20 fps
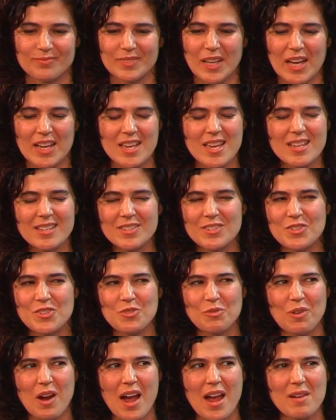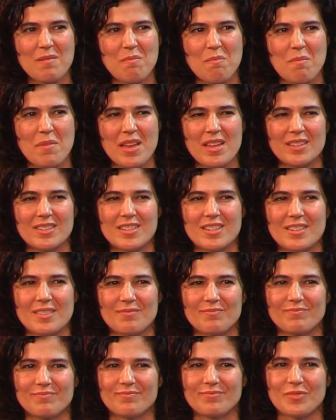I guess dried mint,
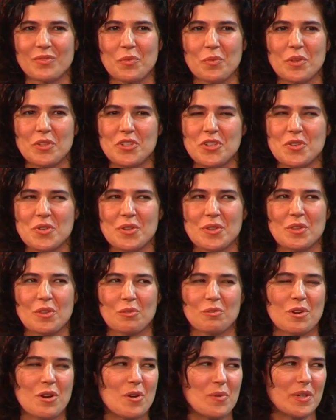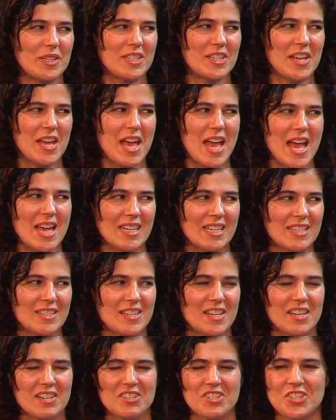which you can throw into any
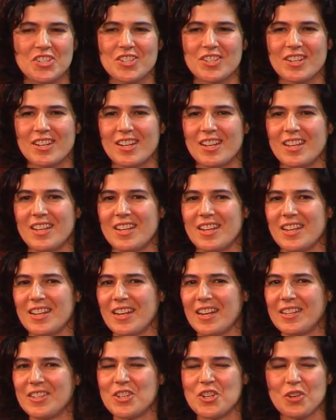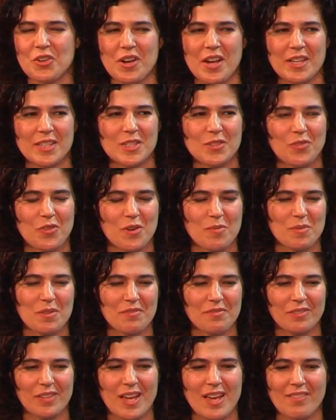dish and transform the
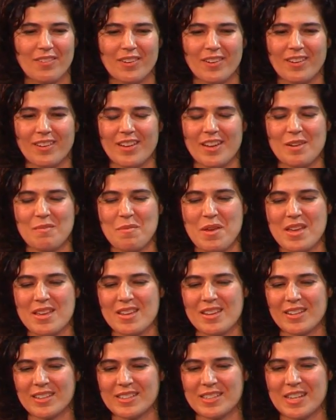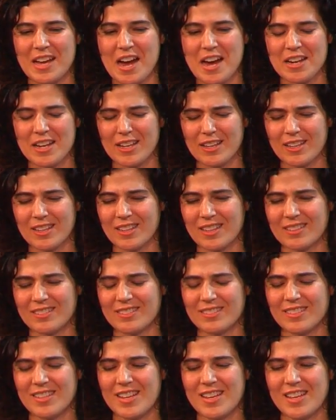flavor and make it exotic
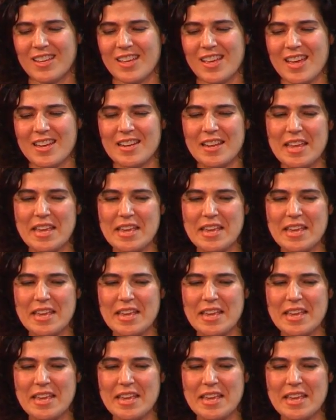and, and